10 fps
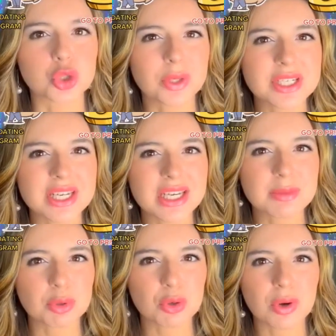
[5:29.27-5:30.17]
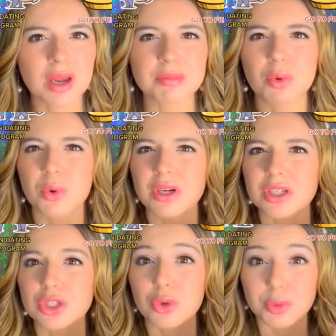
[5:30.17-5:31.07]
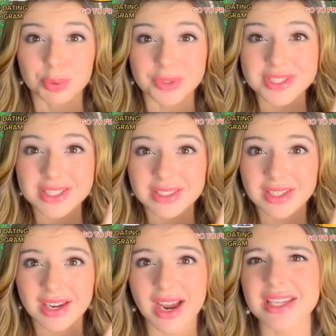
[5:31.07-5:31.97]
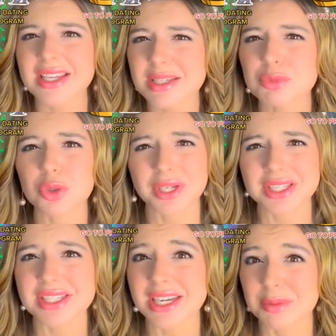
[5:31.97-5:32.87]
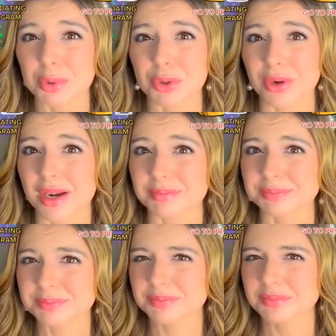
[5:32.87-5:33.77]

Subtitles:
Join a dating program or go to prison? I guess I'm joining a dating program.